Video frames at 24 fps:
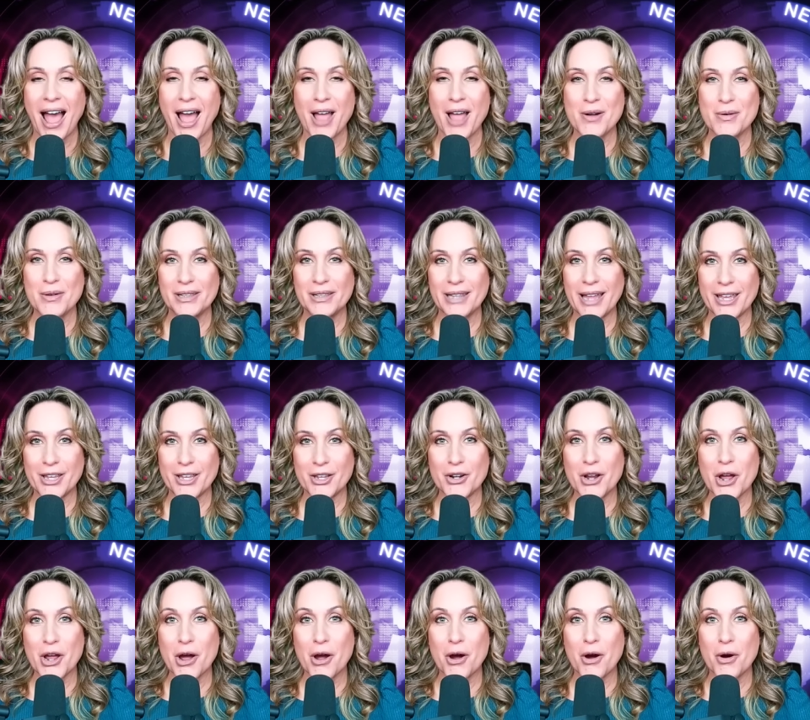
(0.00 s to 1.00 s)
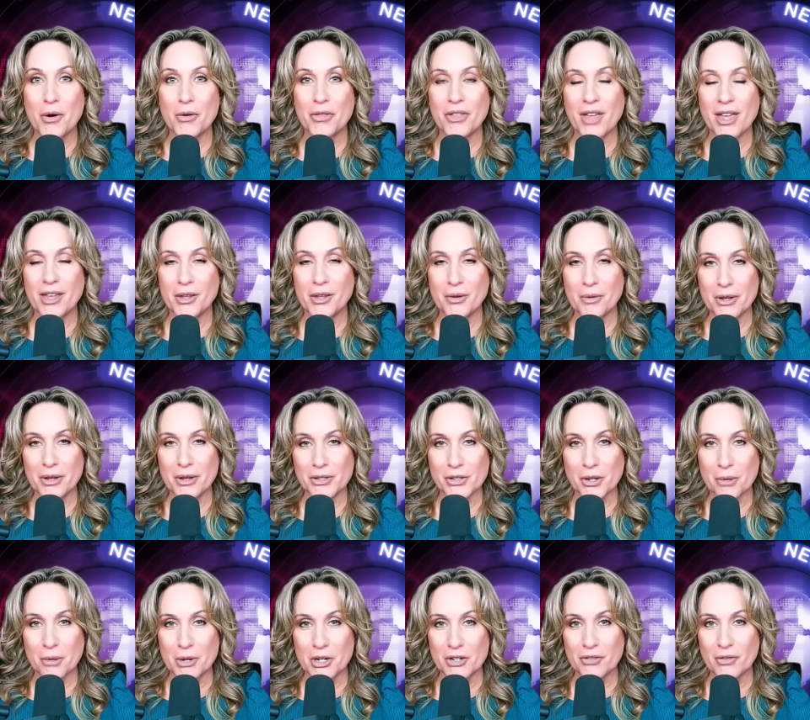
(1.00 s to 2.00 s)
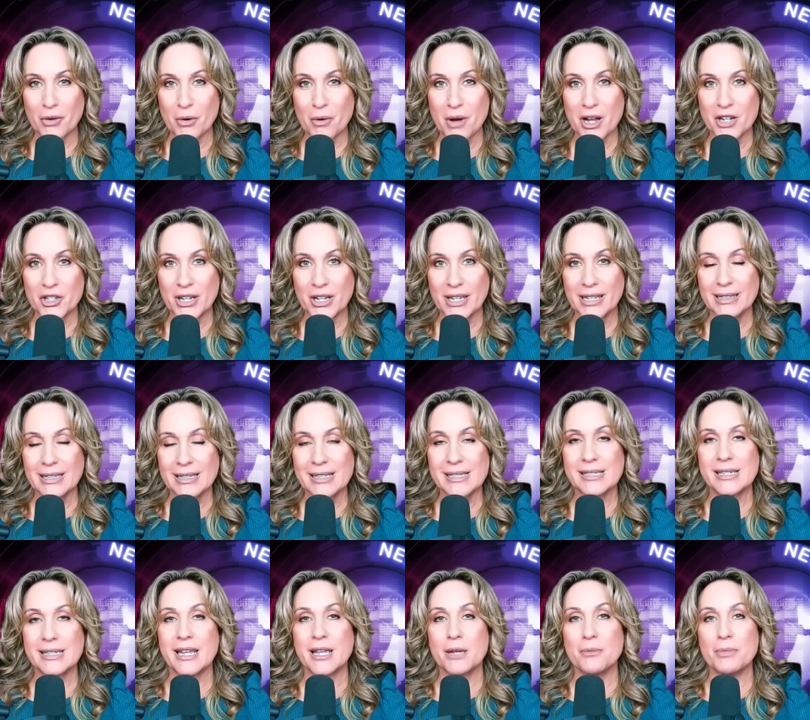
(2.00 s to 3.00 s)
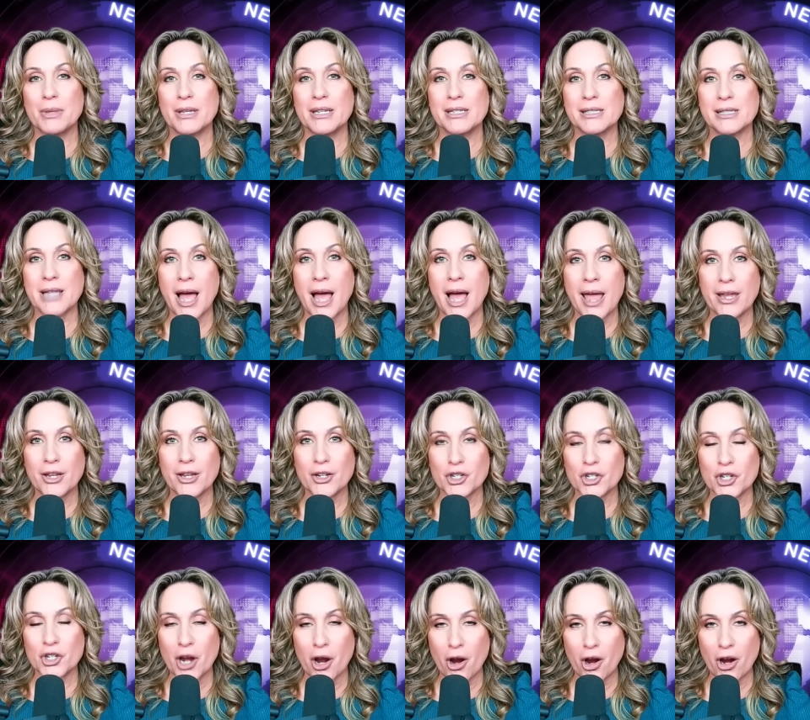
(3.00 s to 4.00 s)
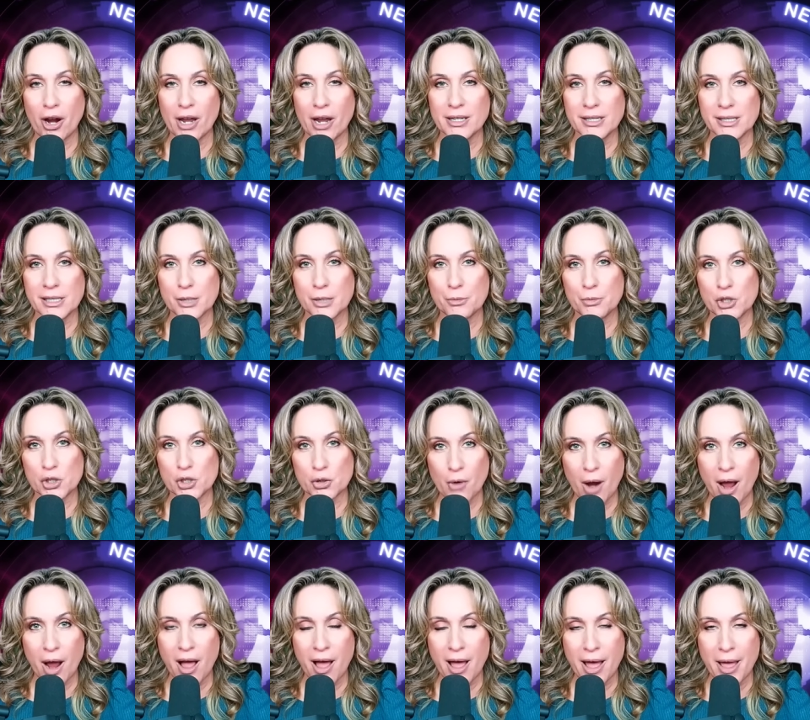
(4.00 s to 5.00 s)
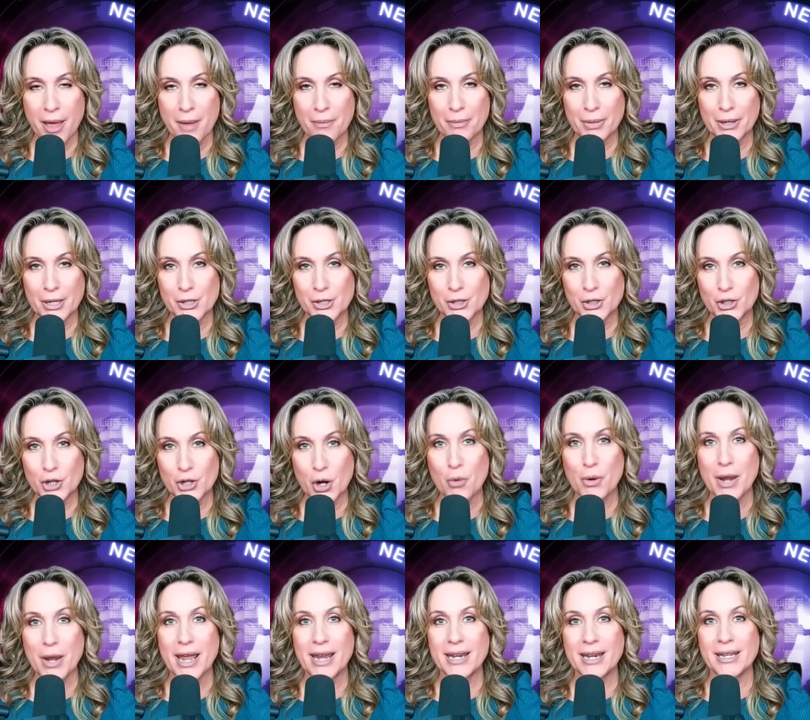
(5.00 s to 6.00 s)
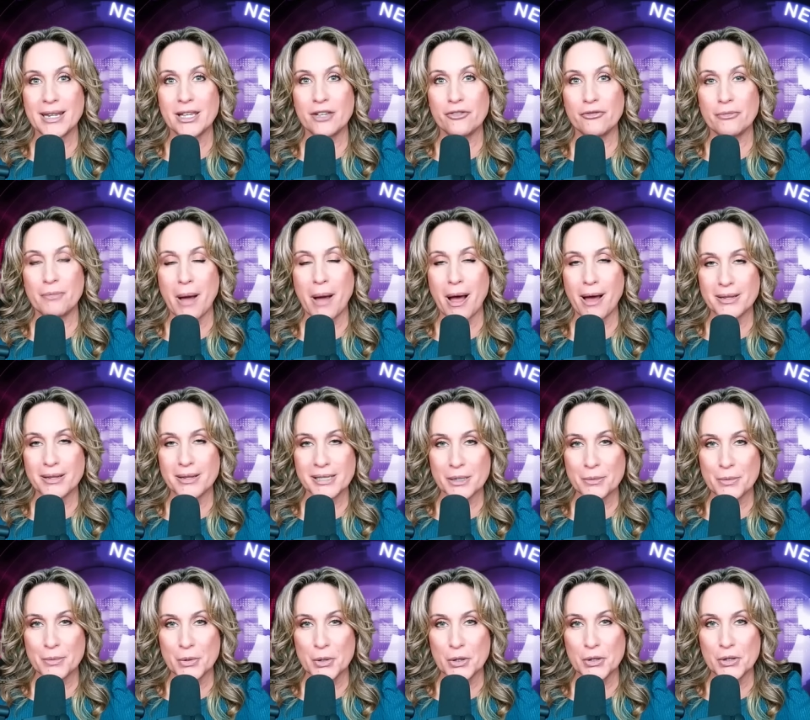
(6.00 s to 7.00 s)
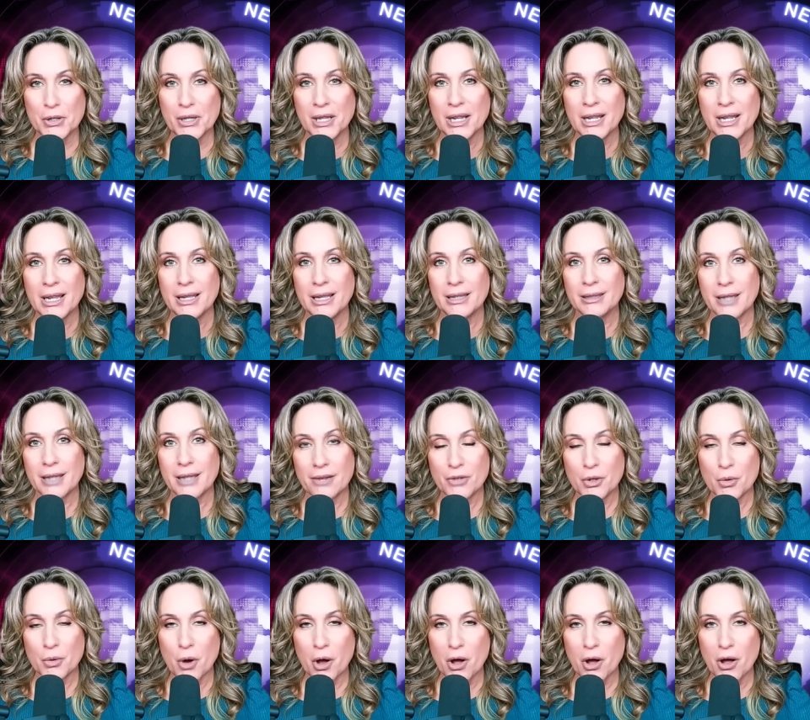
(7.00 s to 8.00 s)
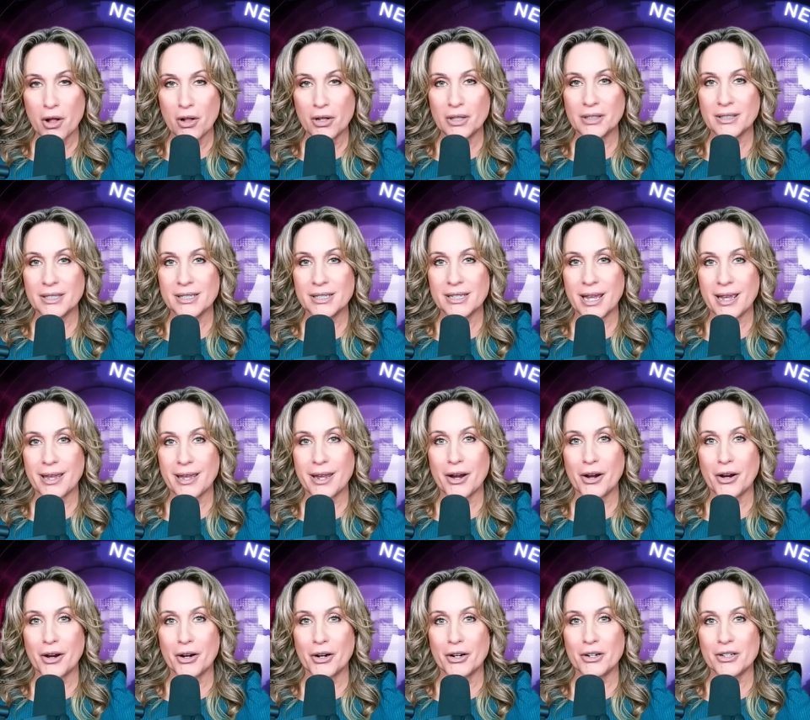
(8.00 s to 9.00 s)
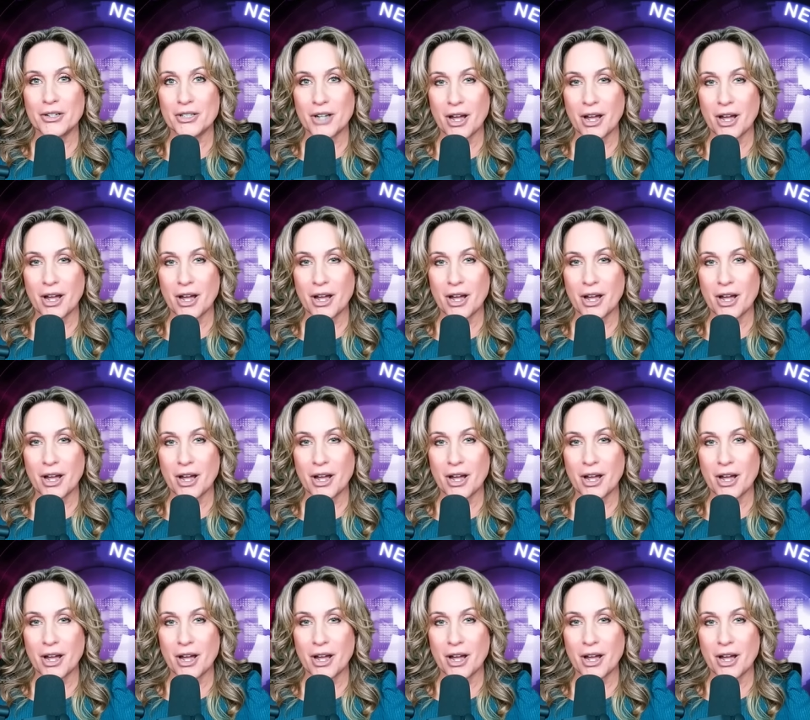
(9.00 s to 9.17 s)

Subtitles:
I will let you know. Thank you all so much for watching and listening. Please like, share, and subscribe. Please donate if possible. Love you all. Take care.